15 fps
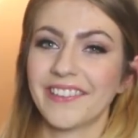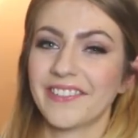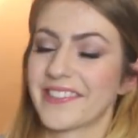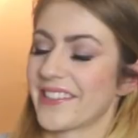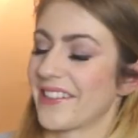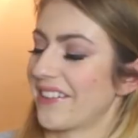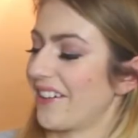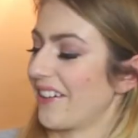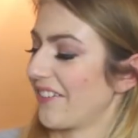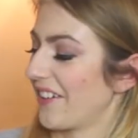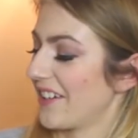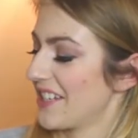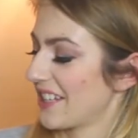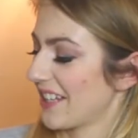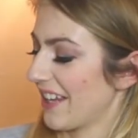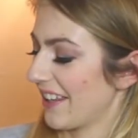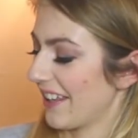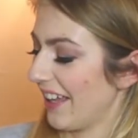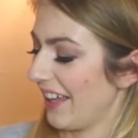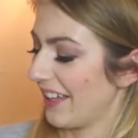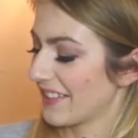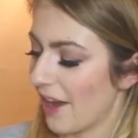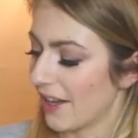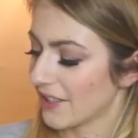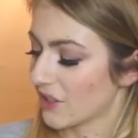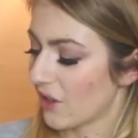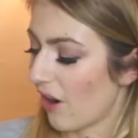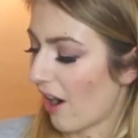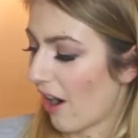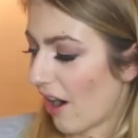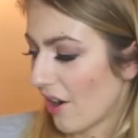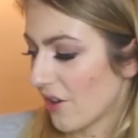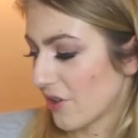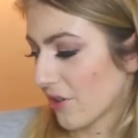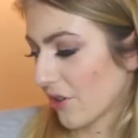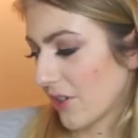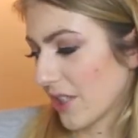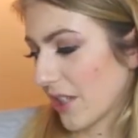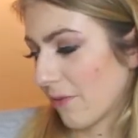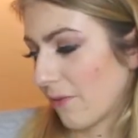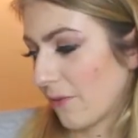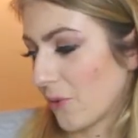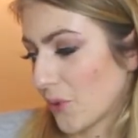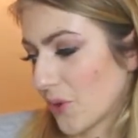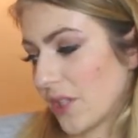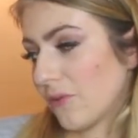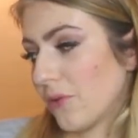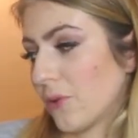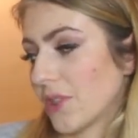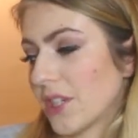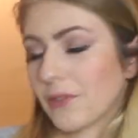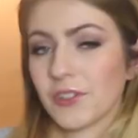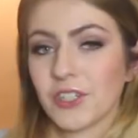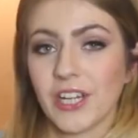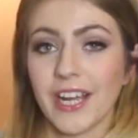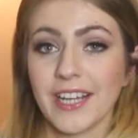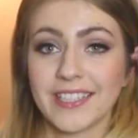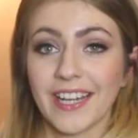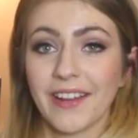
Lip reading: It was so kind of her to get this. It's got 144 different shades,